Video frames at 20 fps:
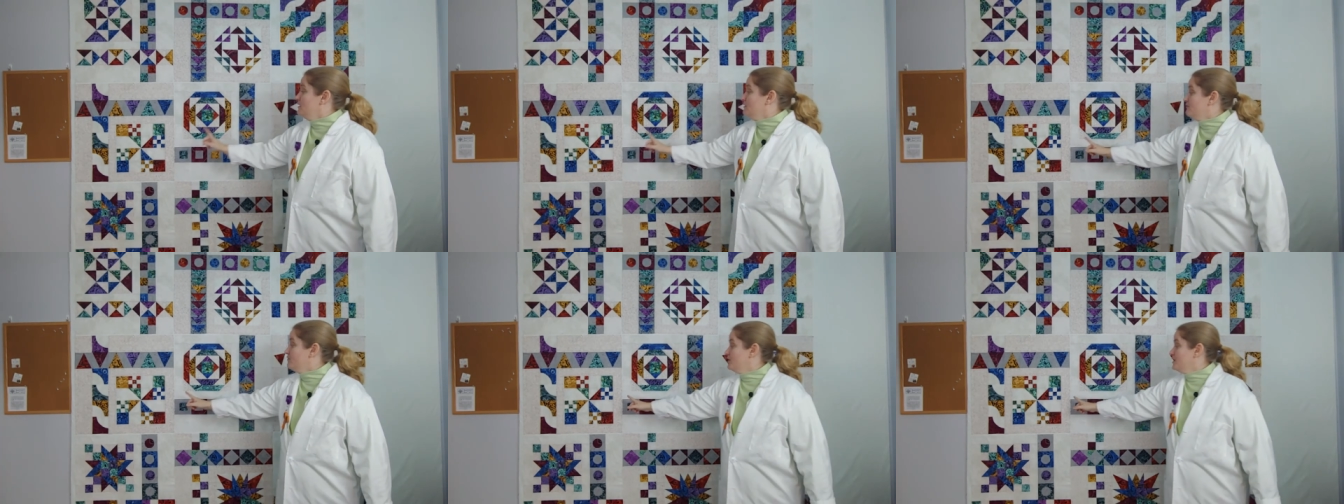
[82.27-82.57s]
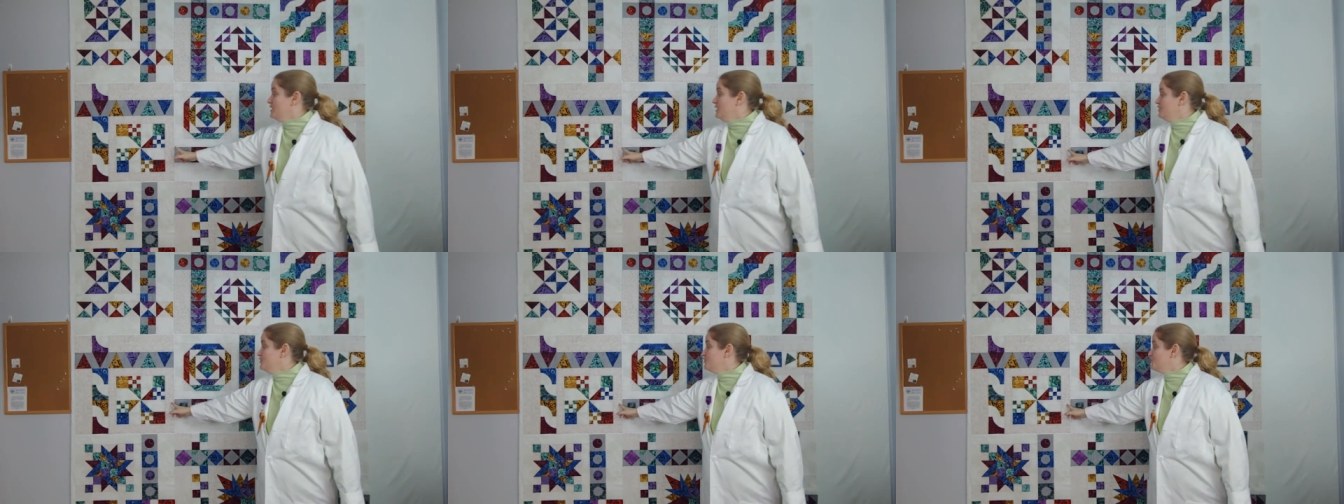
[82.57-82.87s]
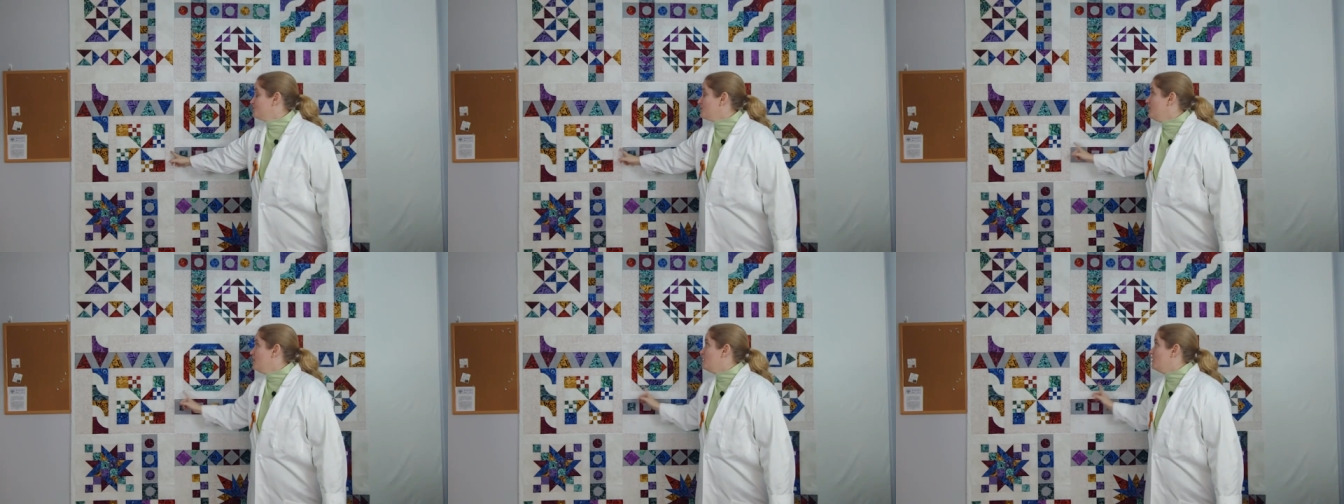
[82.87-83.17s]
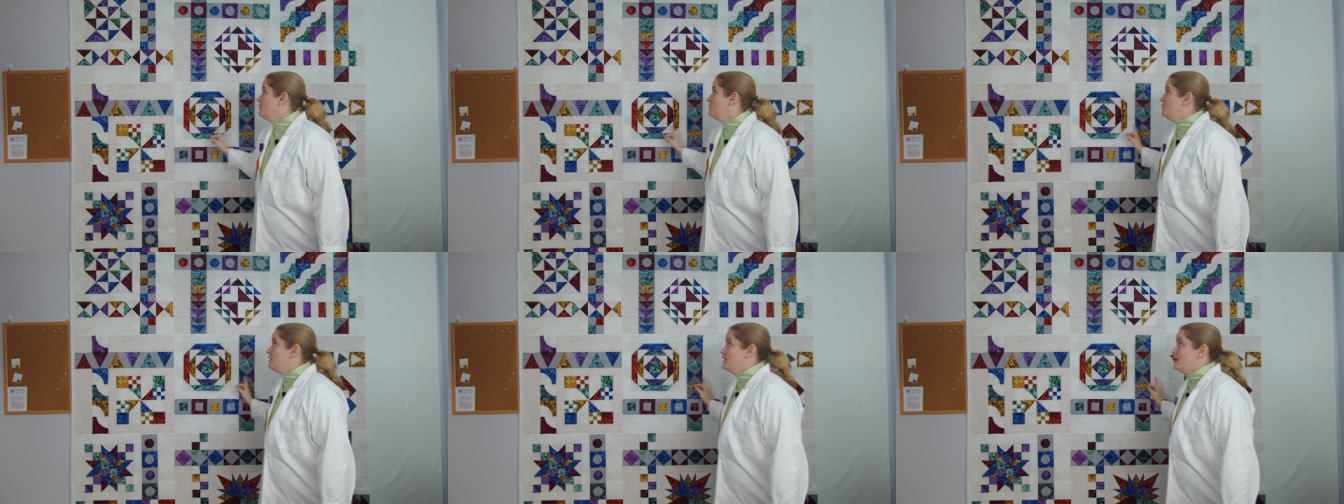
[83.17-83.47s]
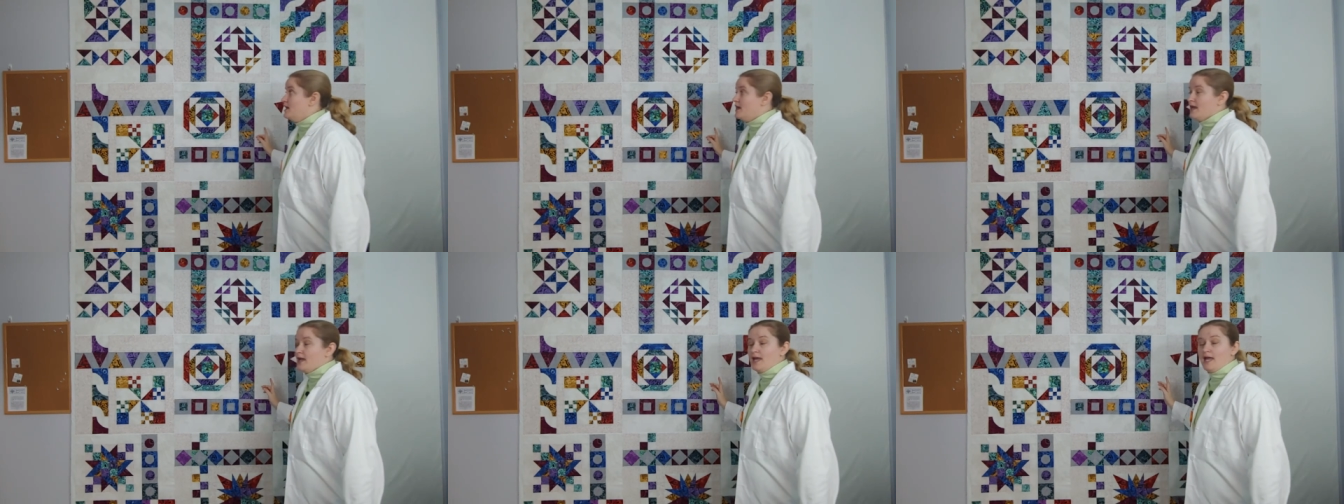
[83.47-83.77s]
for each row,
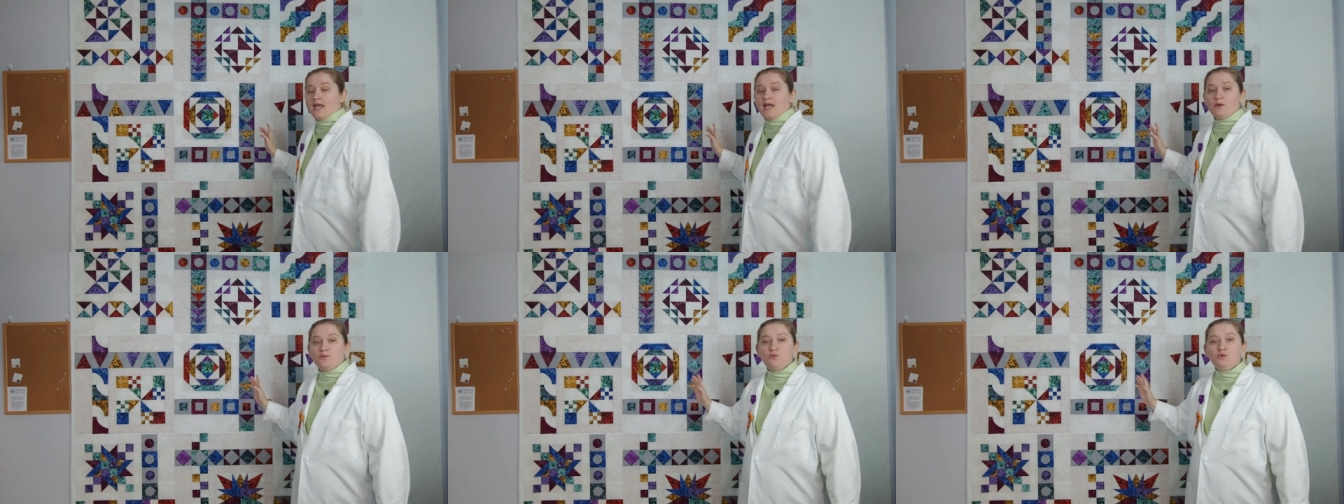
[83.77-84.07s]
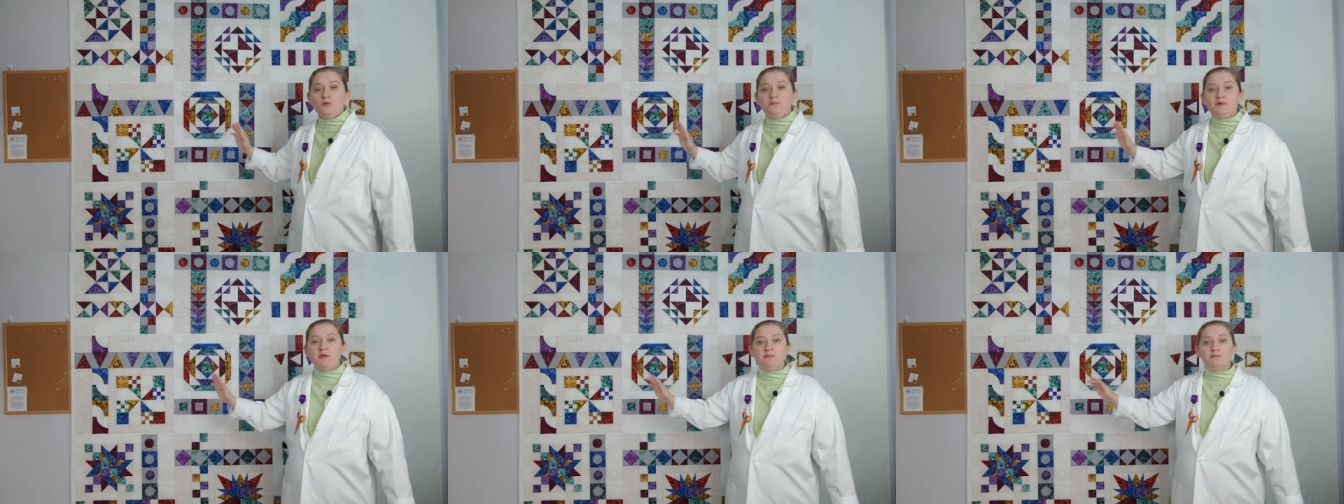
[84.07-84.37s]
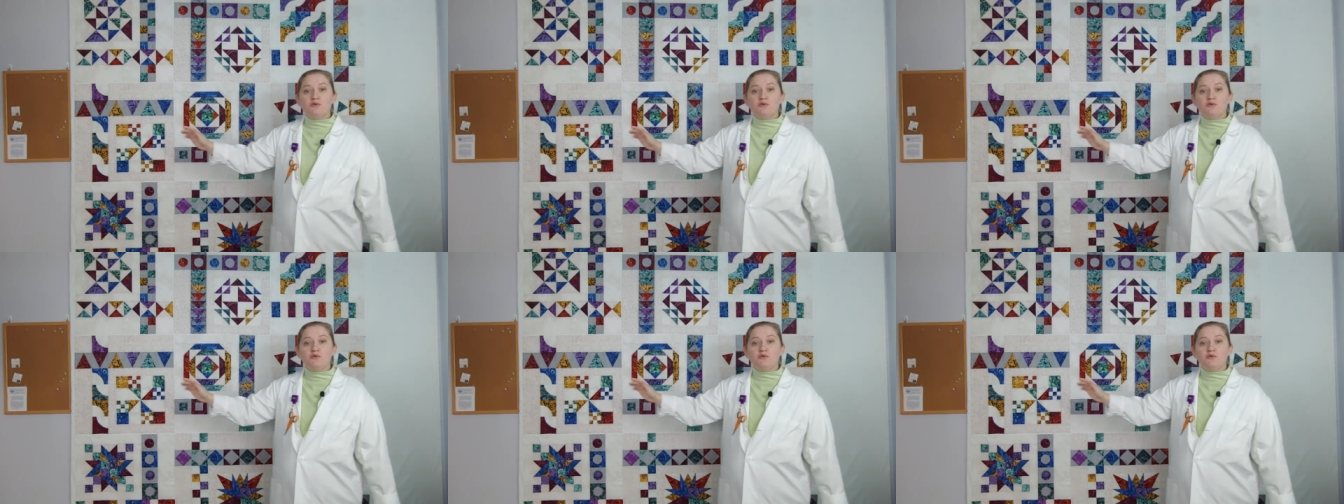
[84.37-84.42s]
and we'll be